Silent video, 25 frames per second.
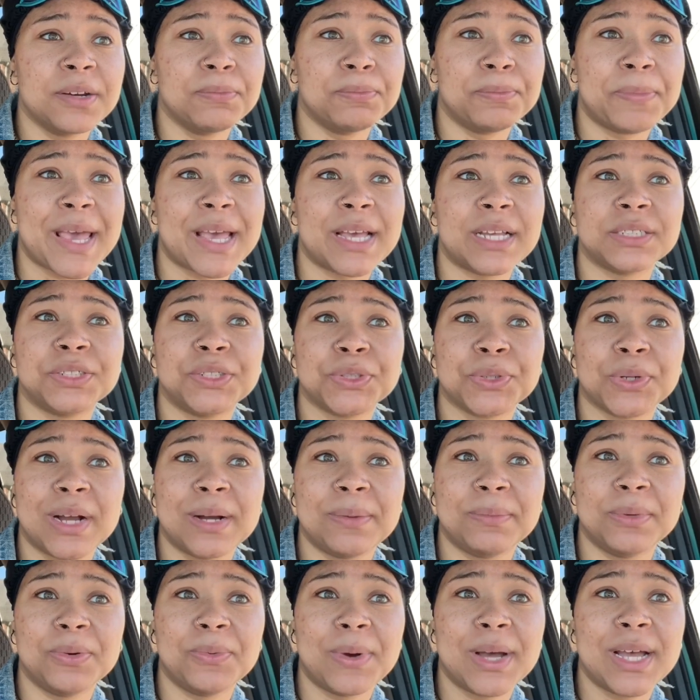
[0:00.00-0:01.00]
past
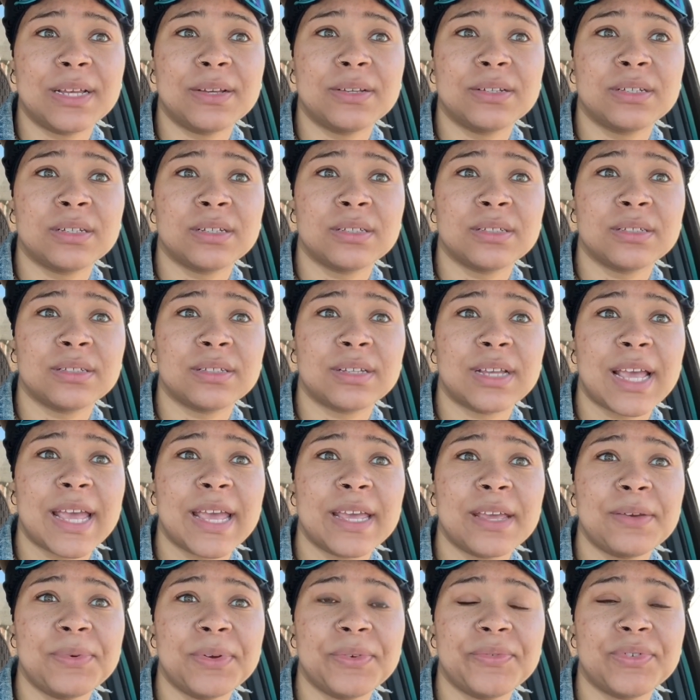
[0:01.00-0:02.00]
trauma. Why? I
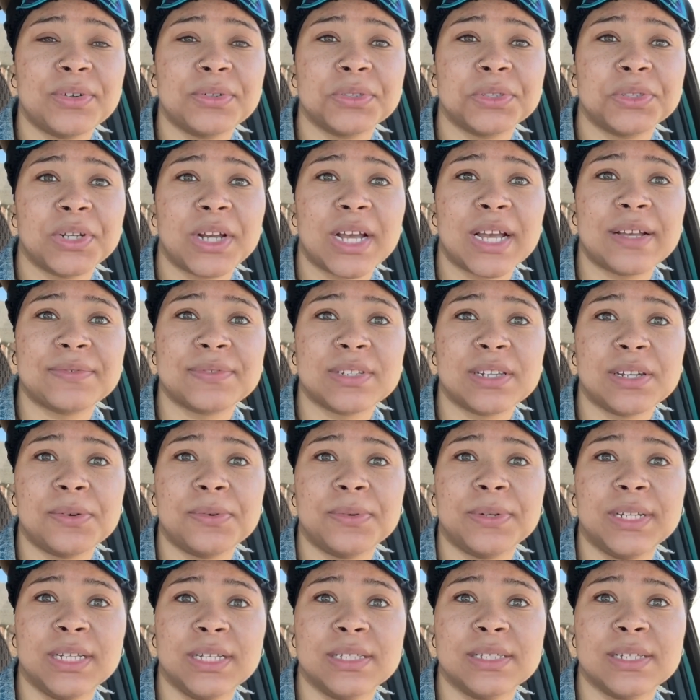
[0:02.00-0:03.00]
hate when folks drive
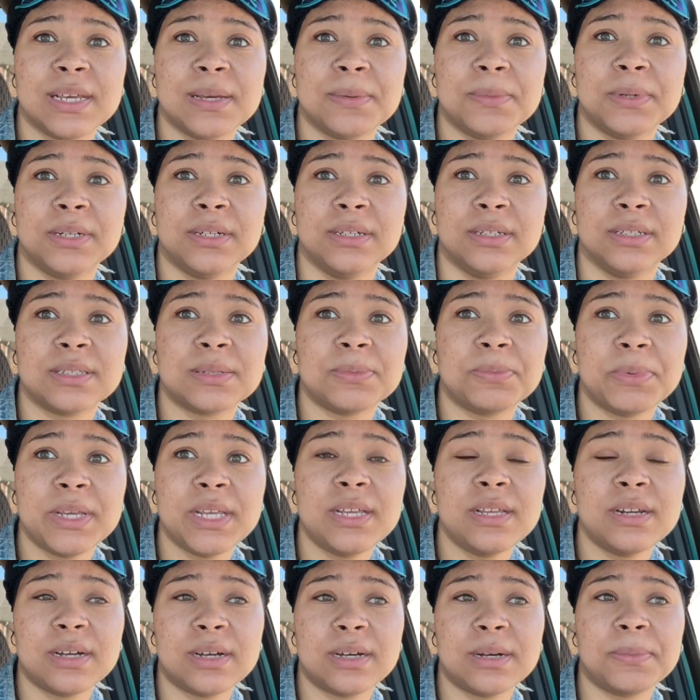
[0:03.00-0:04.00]
slow in these neighborhoods.
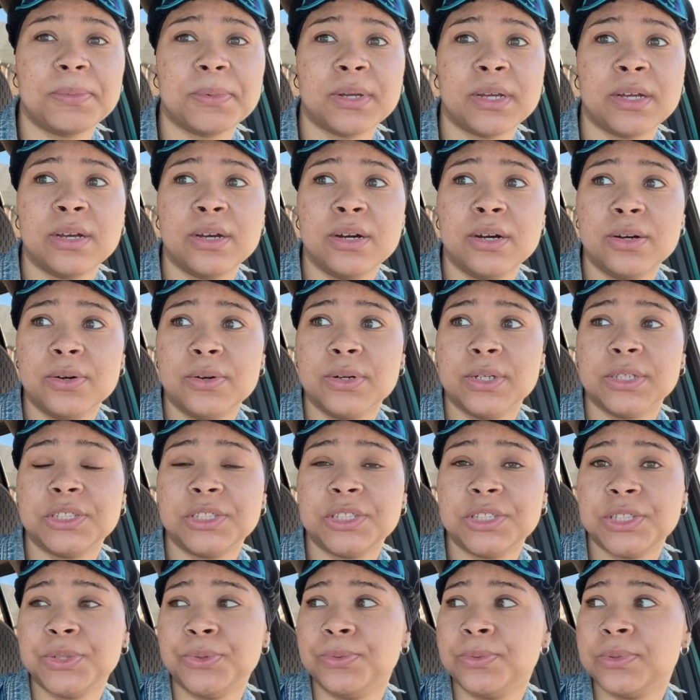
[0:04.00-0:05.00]
Speed up or
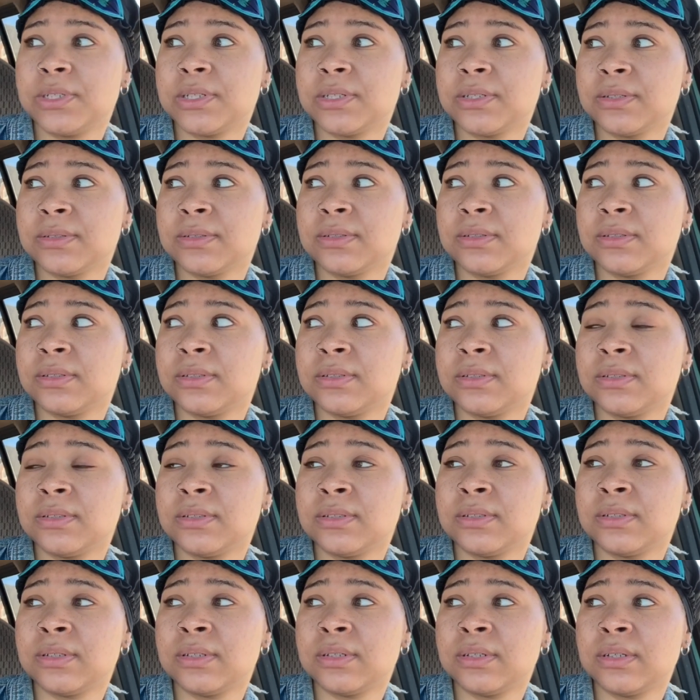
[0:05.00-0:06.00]
shoot
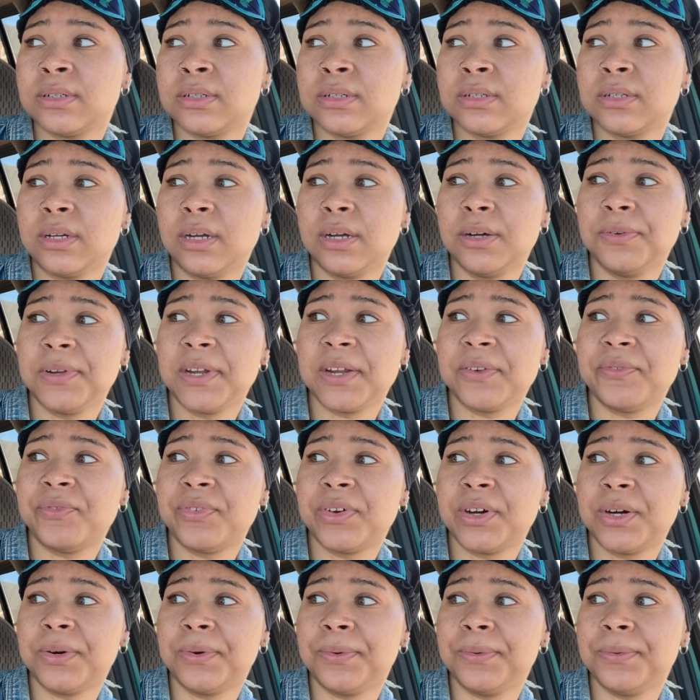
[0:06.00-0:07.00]
on that
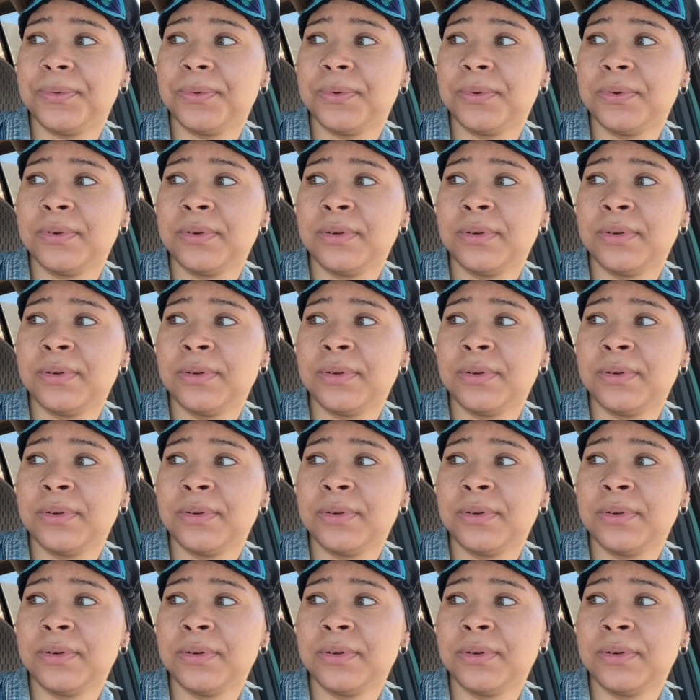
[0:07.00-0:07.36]
phone.